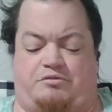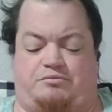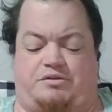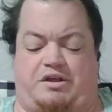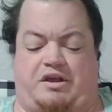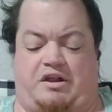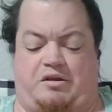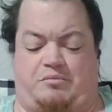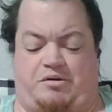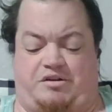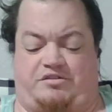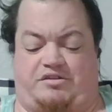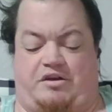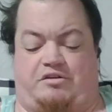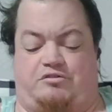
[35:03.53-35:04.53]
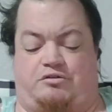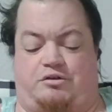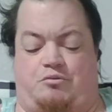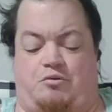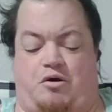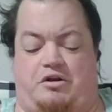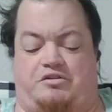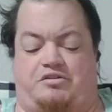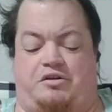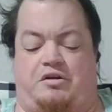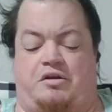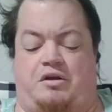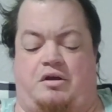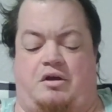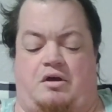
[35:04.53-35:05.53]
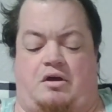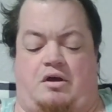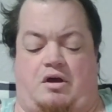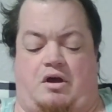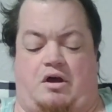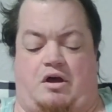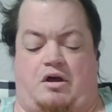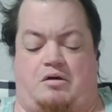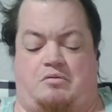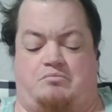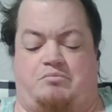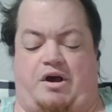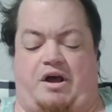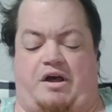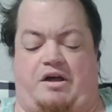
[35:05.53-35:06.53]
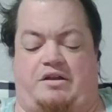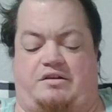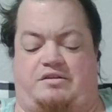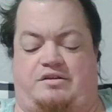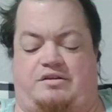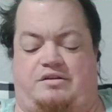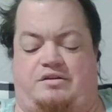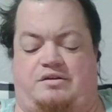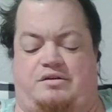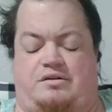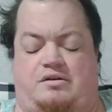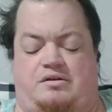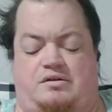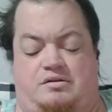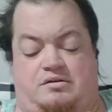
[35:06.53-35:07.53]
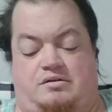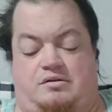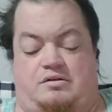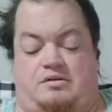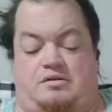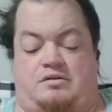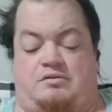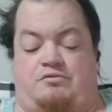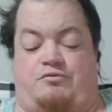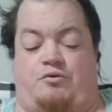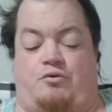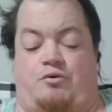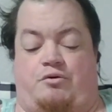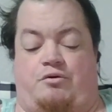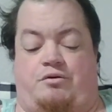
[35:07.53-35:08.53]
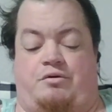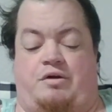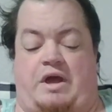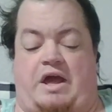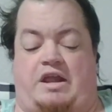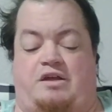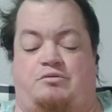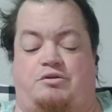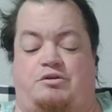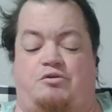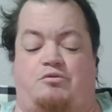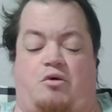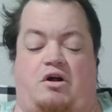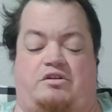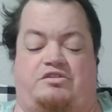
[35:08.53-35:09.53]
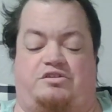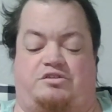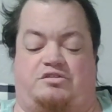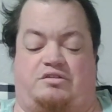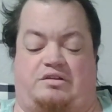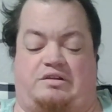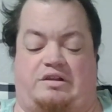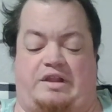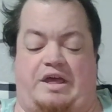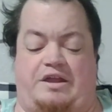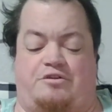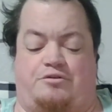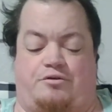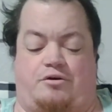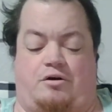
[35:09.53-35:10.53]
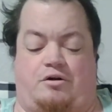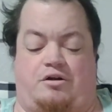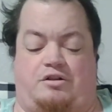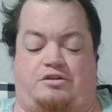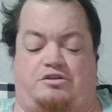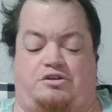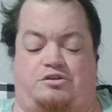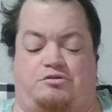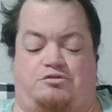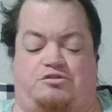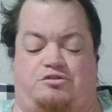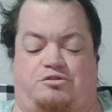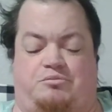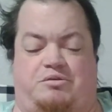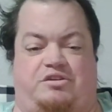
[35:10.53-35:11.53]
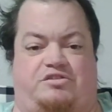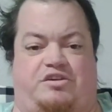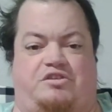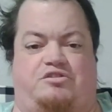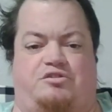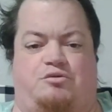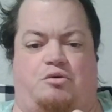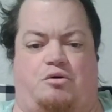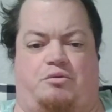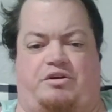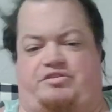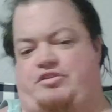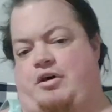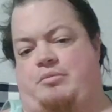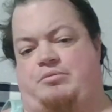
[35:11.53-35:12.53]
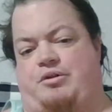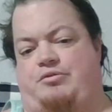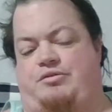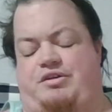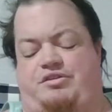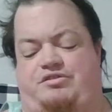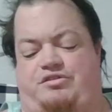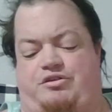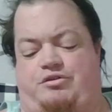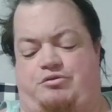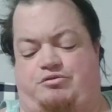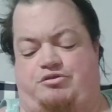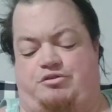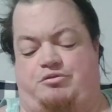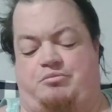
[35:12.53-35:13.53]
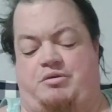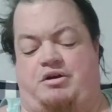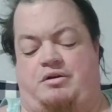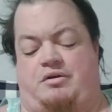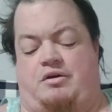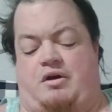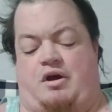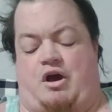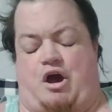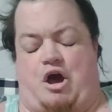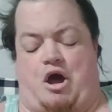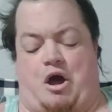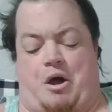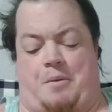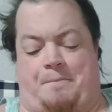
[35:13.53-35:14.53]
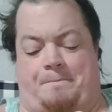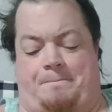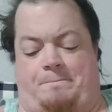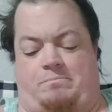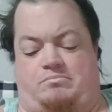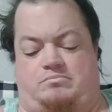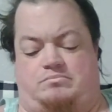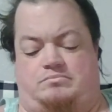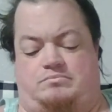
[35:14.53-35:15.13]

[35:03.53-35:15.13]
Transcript: I don't think anybody's actually watching. Uh, but for anyone who watches later on YouTube, because I do always upload these to YouTube, um,